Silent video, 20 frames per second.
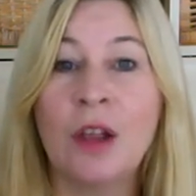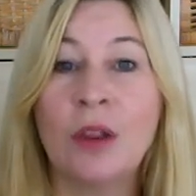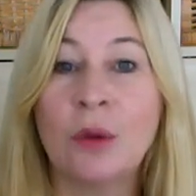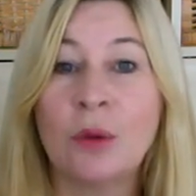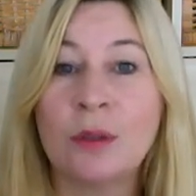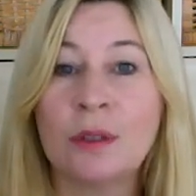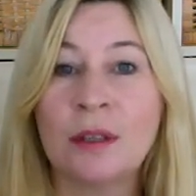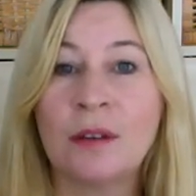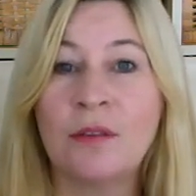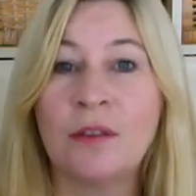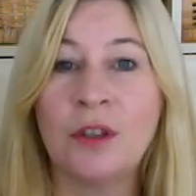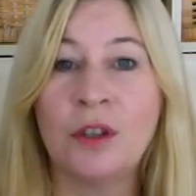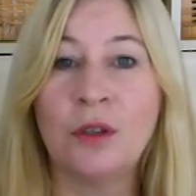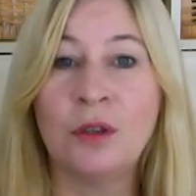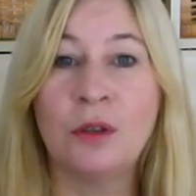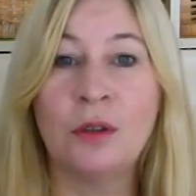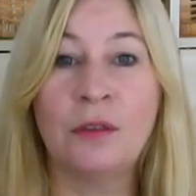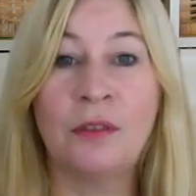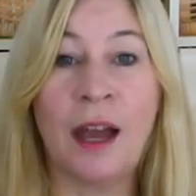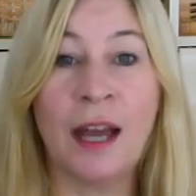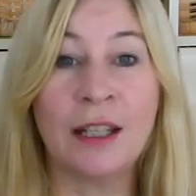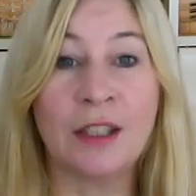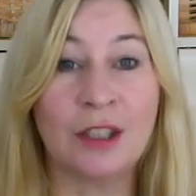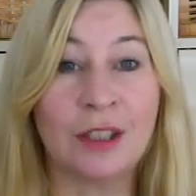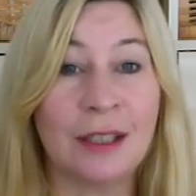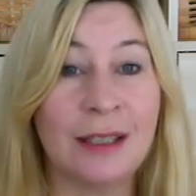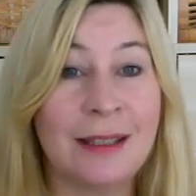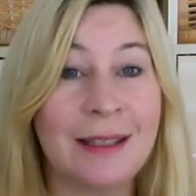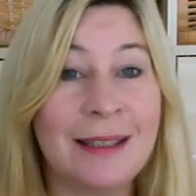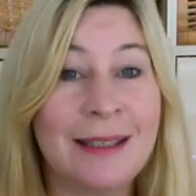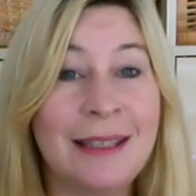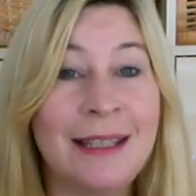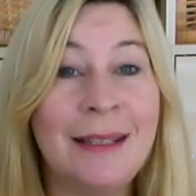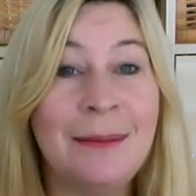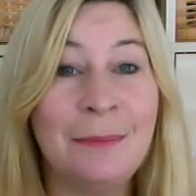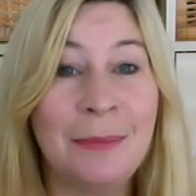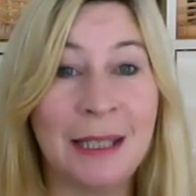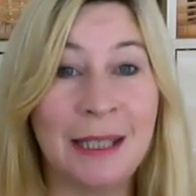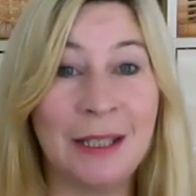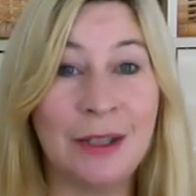those of you who've actually
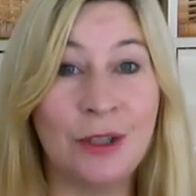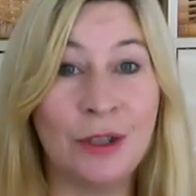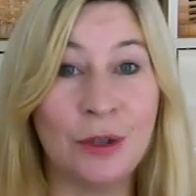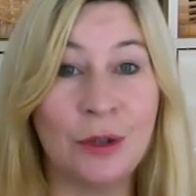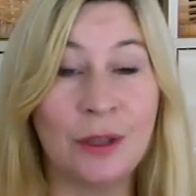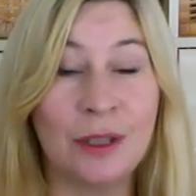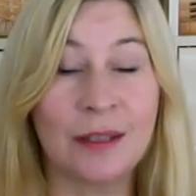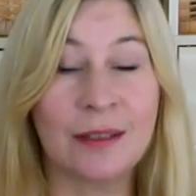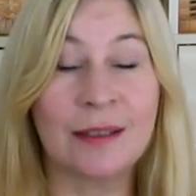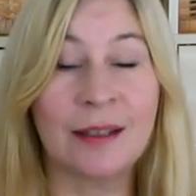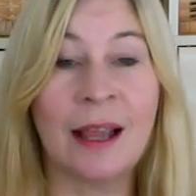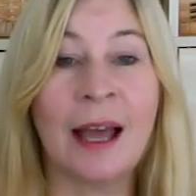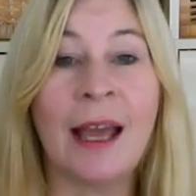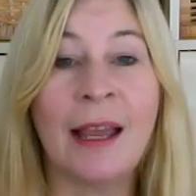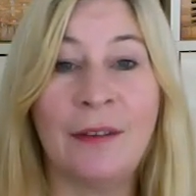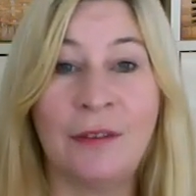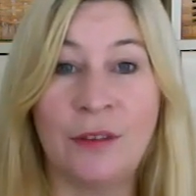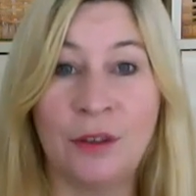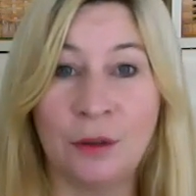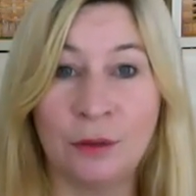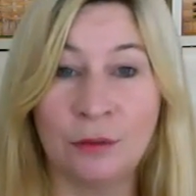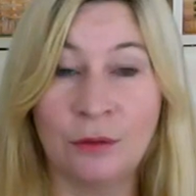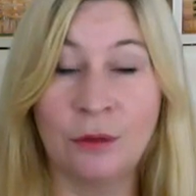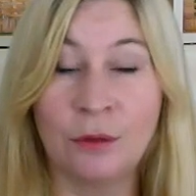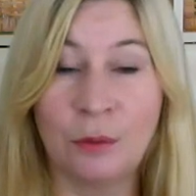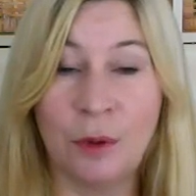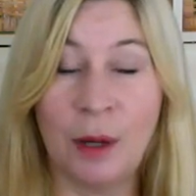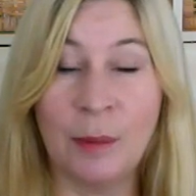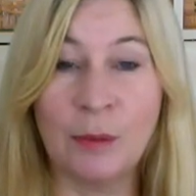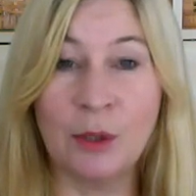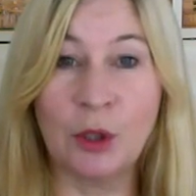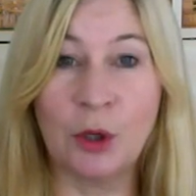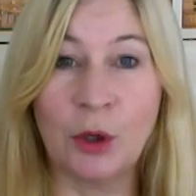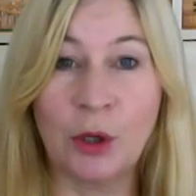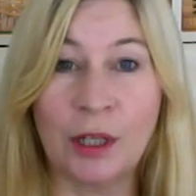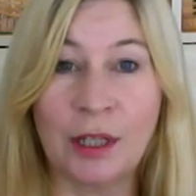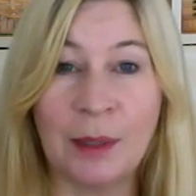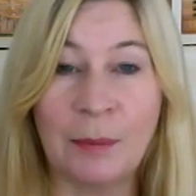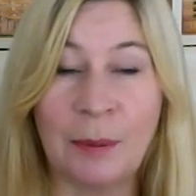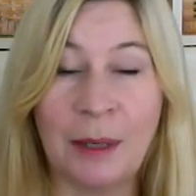seen me do this live, you'll know what I'm
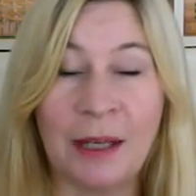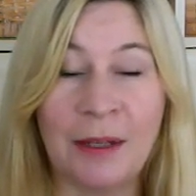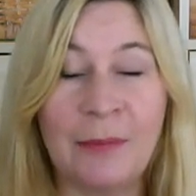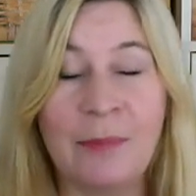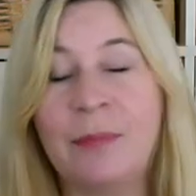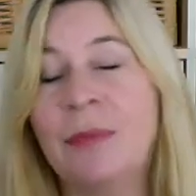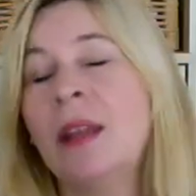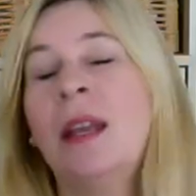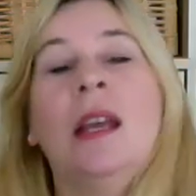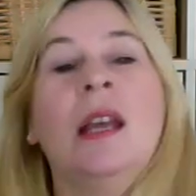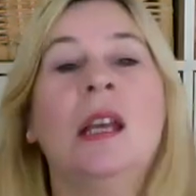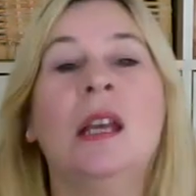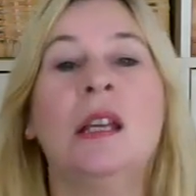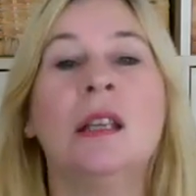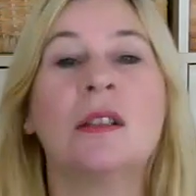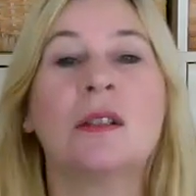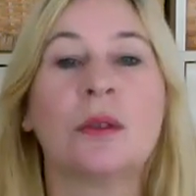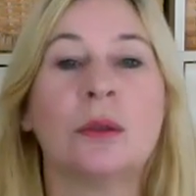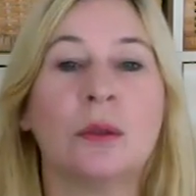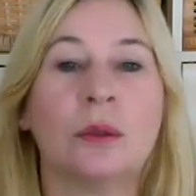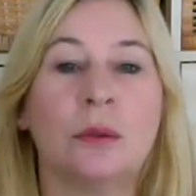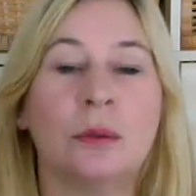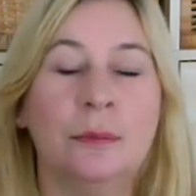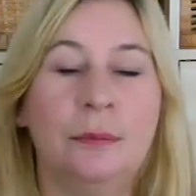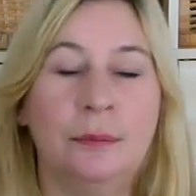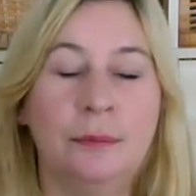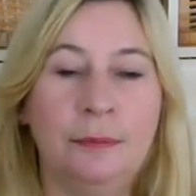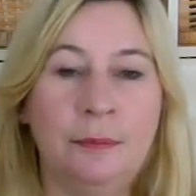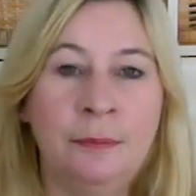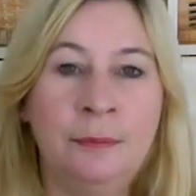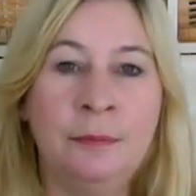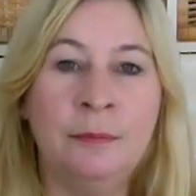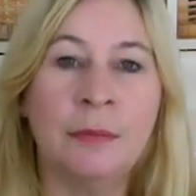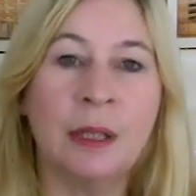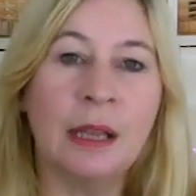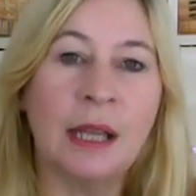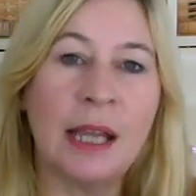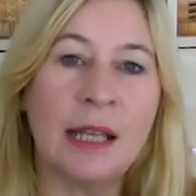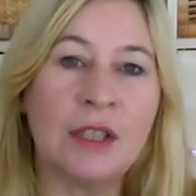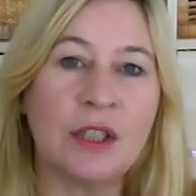talking about. So
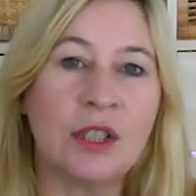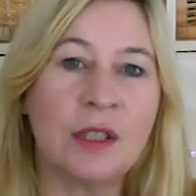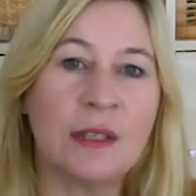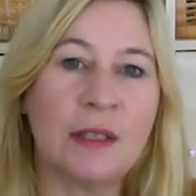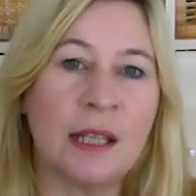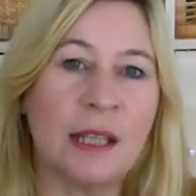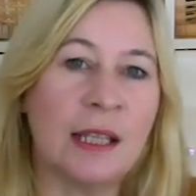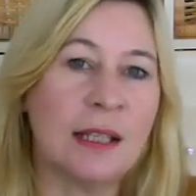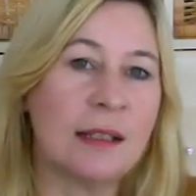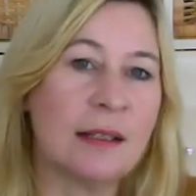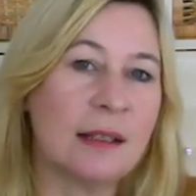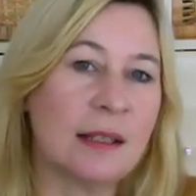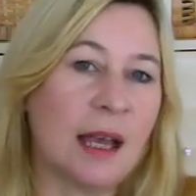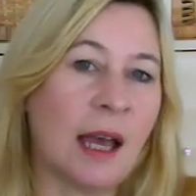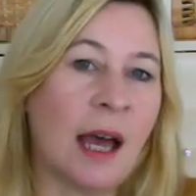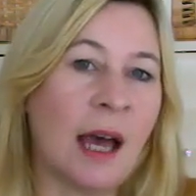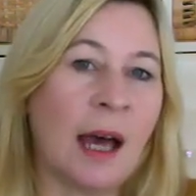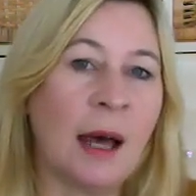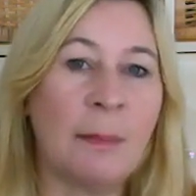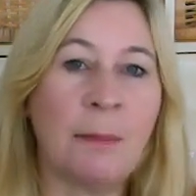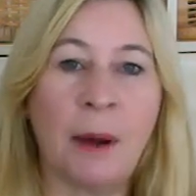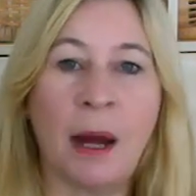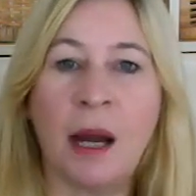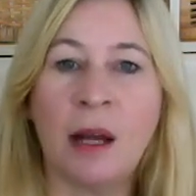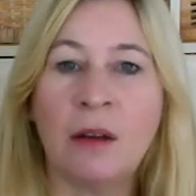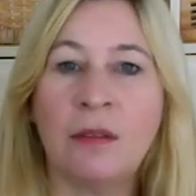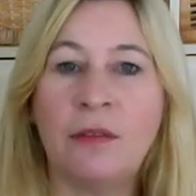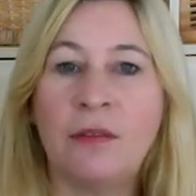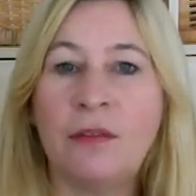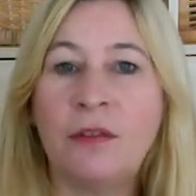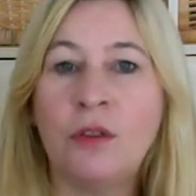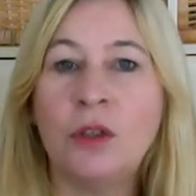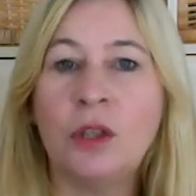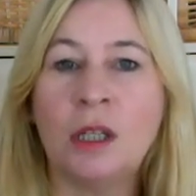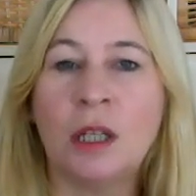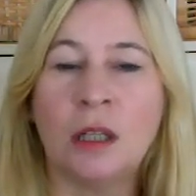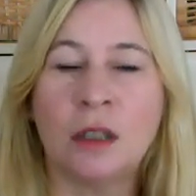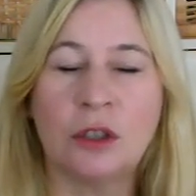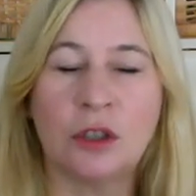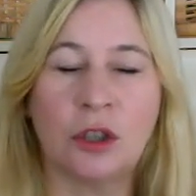let's just say it's a bar of fruit
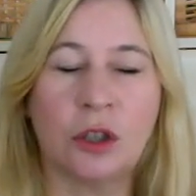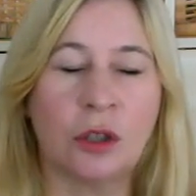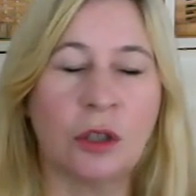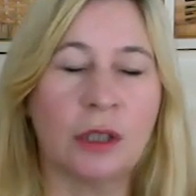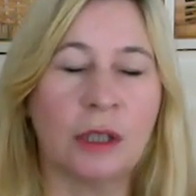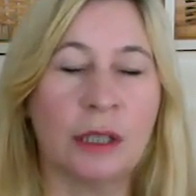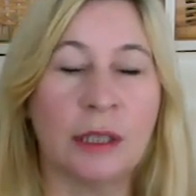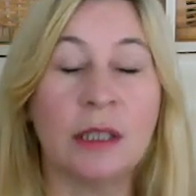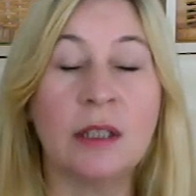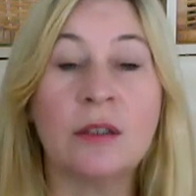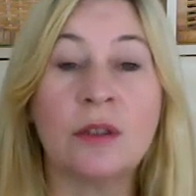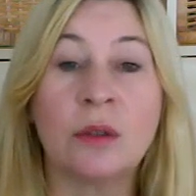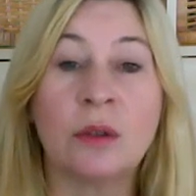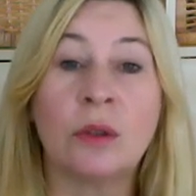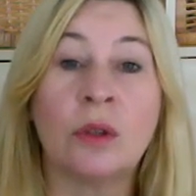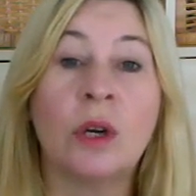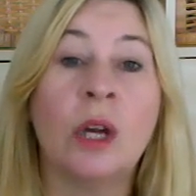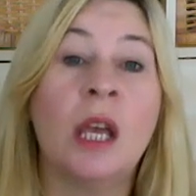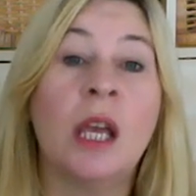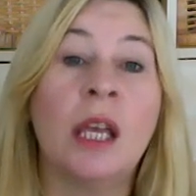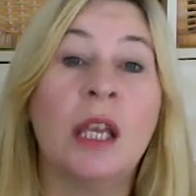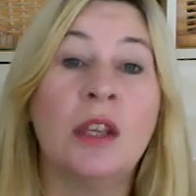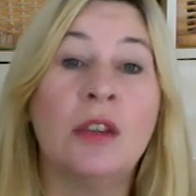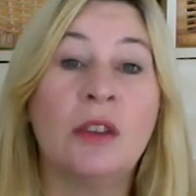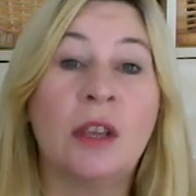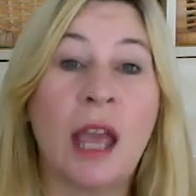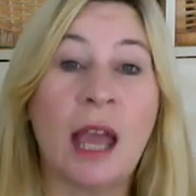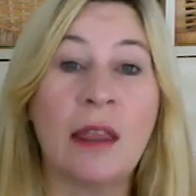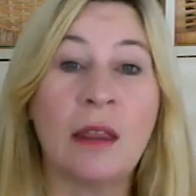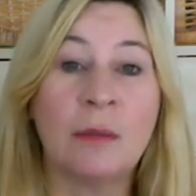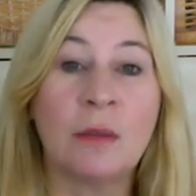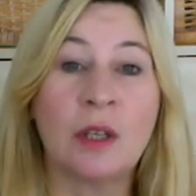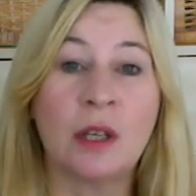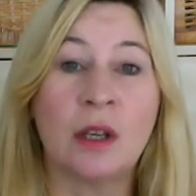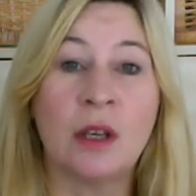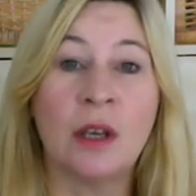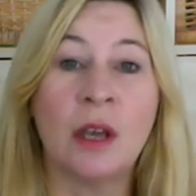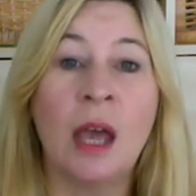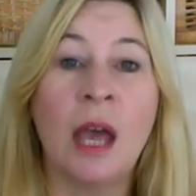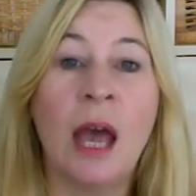and nut chocolate. So you get them
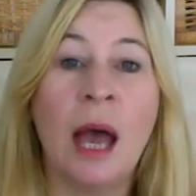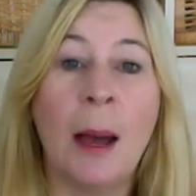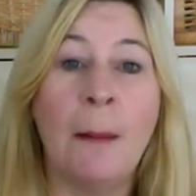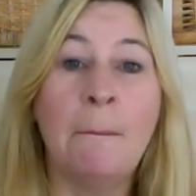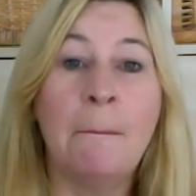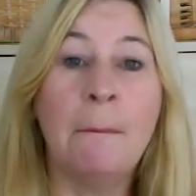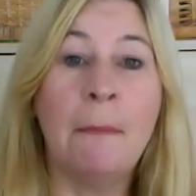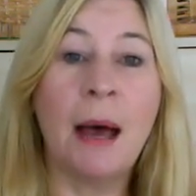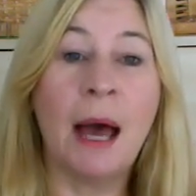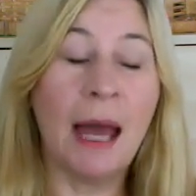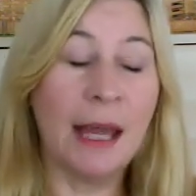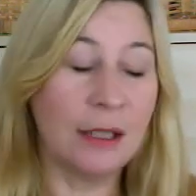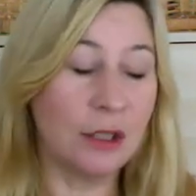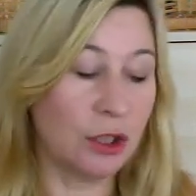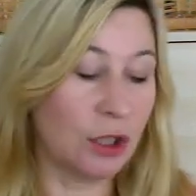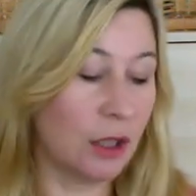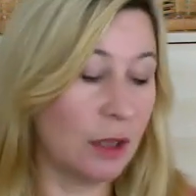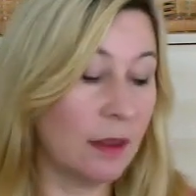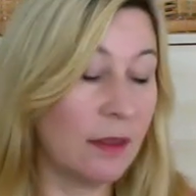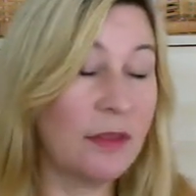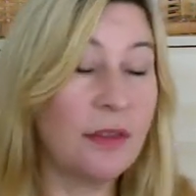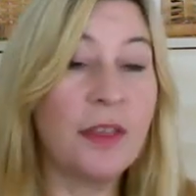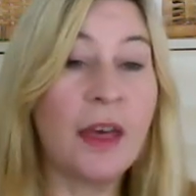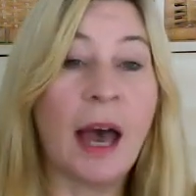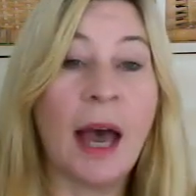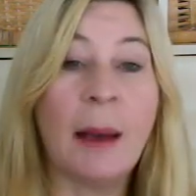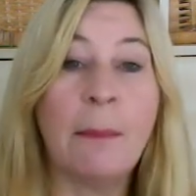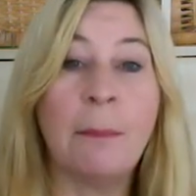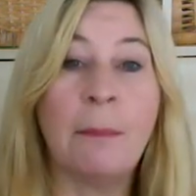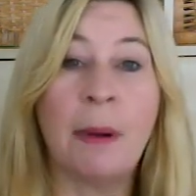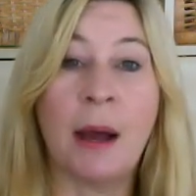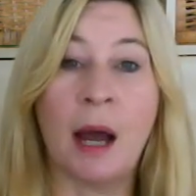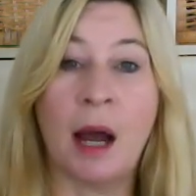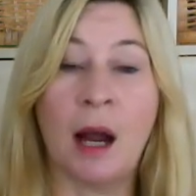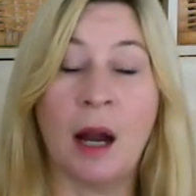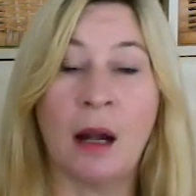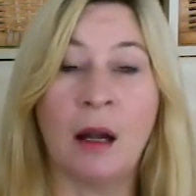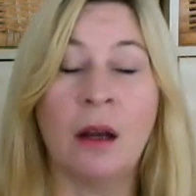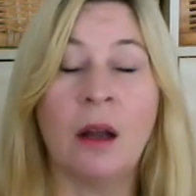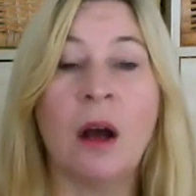to imagine that
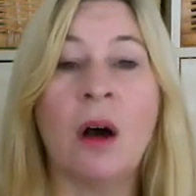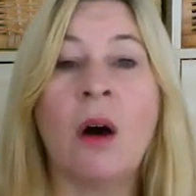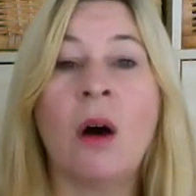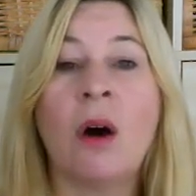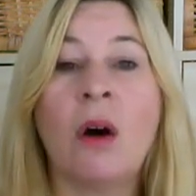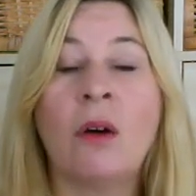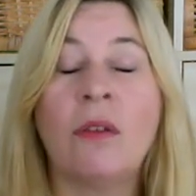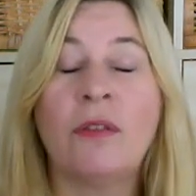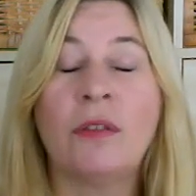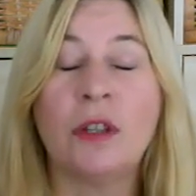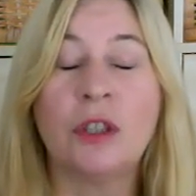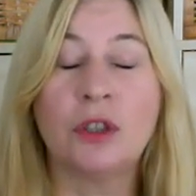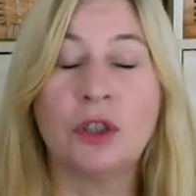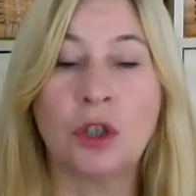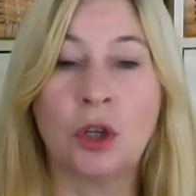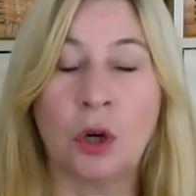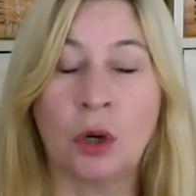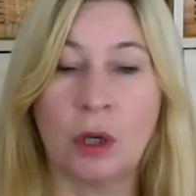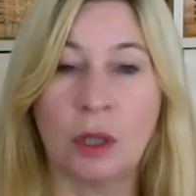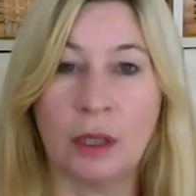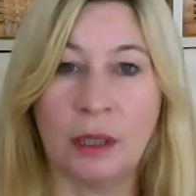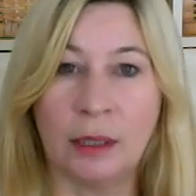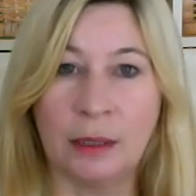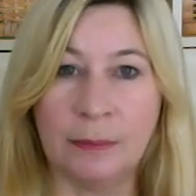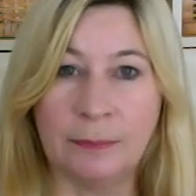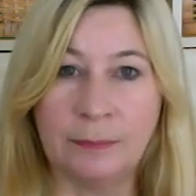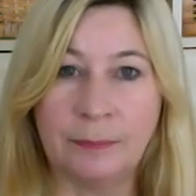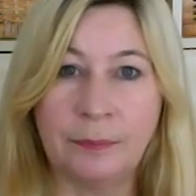bar of chocolate.